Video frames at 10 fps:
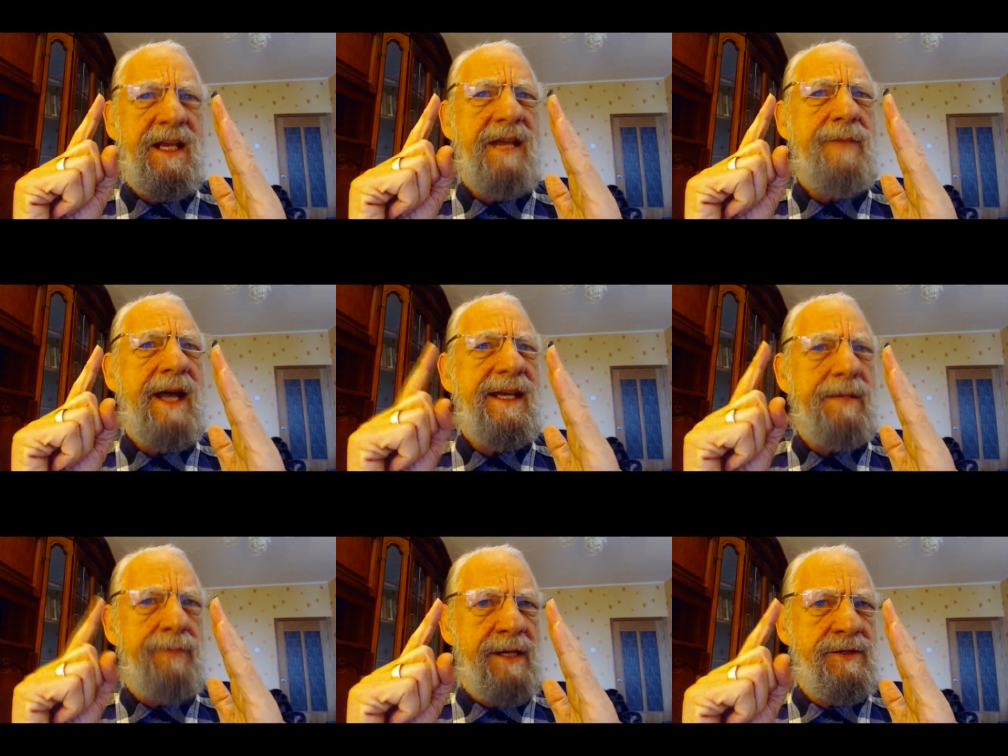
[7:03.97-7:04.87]
He might
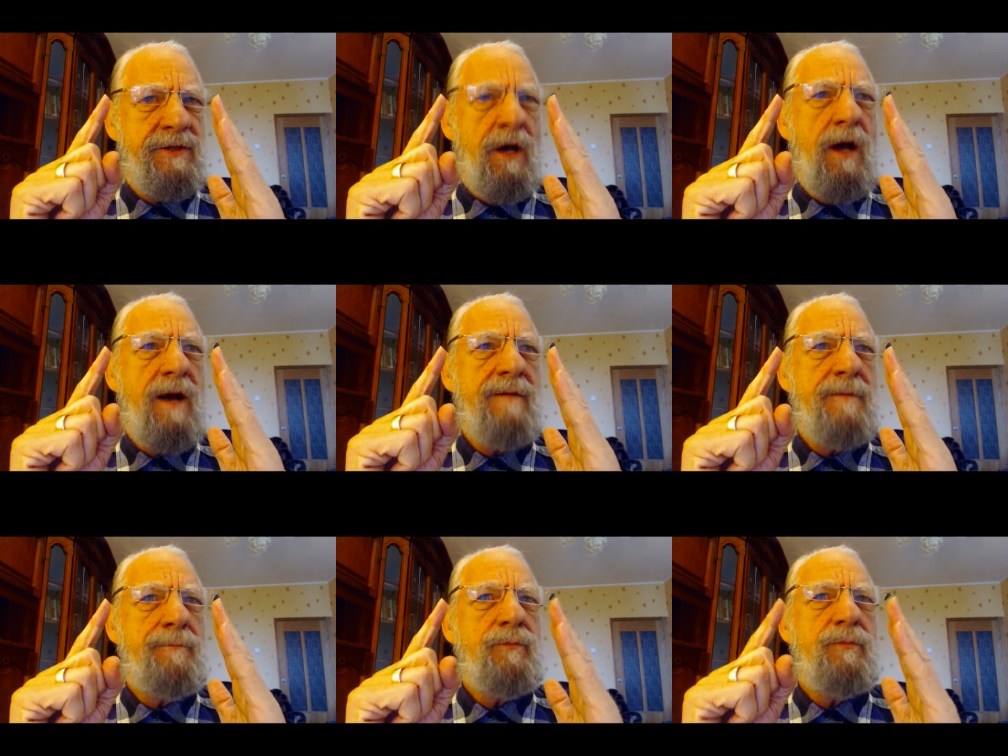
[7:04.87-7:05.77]
get pissed off
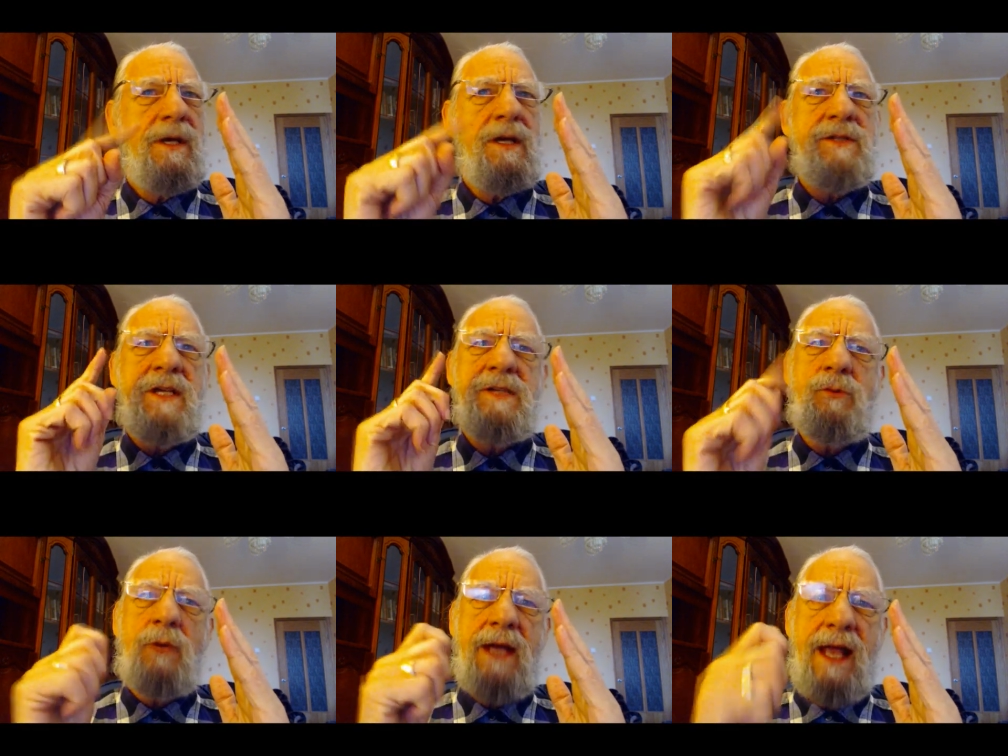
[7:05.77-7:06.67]
because his
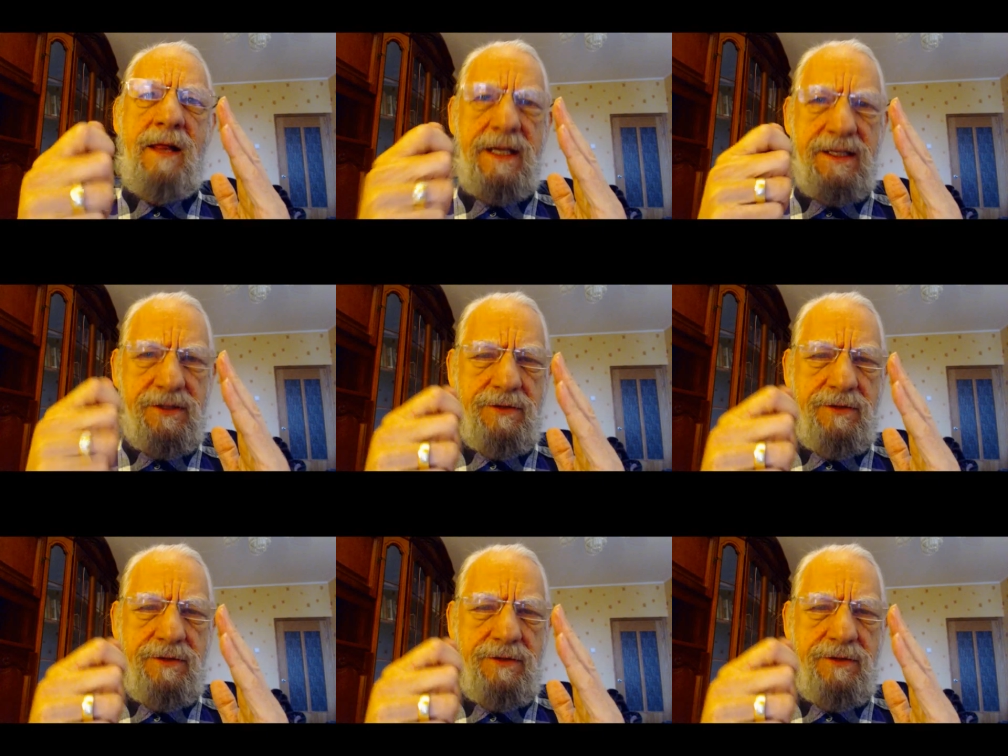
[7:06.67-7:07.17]
reality is